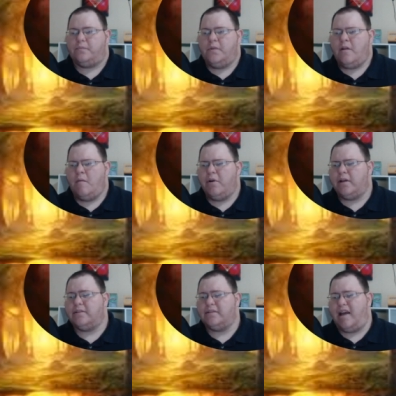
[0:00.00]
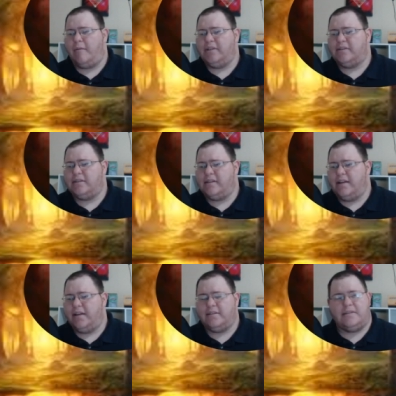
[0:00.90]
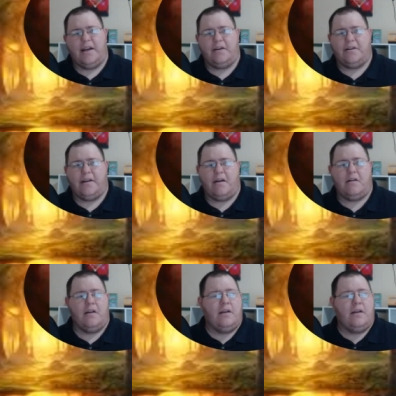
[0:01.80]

Because zombies is a thing in Standard now.